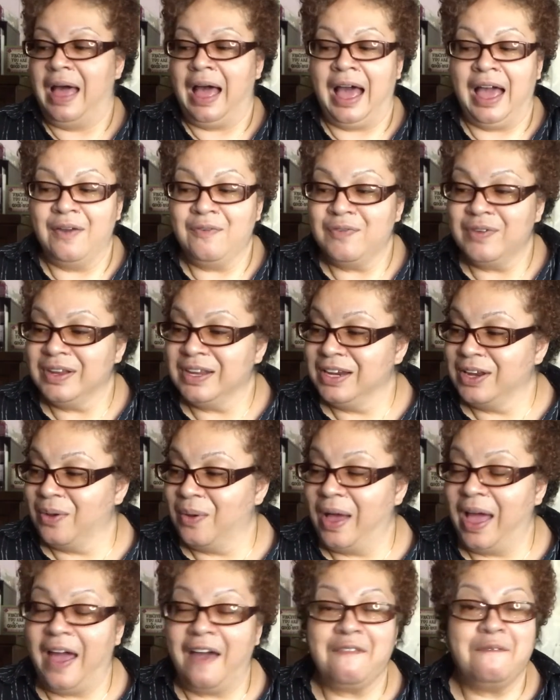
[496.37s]
I really
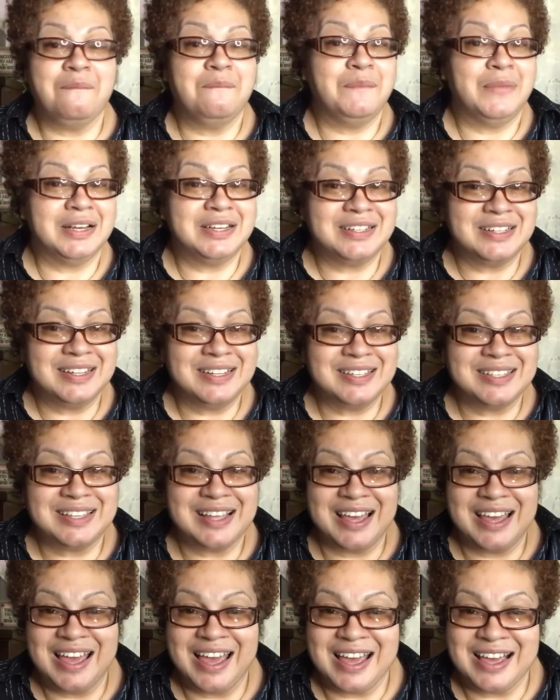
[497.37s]
don't have much to
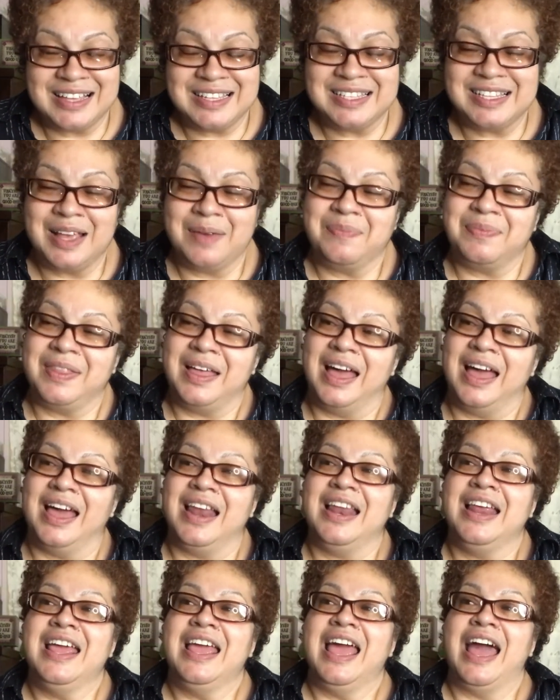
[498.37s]
say except that